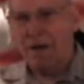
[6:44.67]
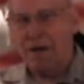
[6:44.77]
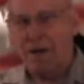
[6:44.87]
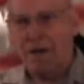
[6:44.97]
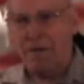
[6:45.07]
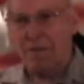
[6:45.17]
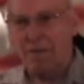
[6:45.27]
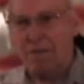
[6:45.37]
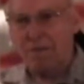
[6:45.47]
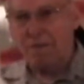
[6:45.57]
Uh,
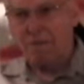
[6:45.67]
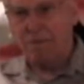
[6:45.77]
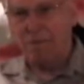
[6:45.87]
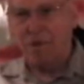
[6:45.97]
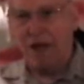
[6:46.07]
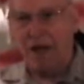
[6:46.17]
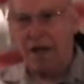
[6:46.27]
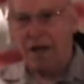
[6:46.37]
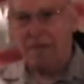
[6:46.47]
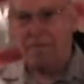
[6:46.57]
we
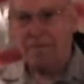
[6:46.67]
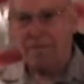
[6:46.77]
had a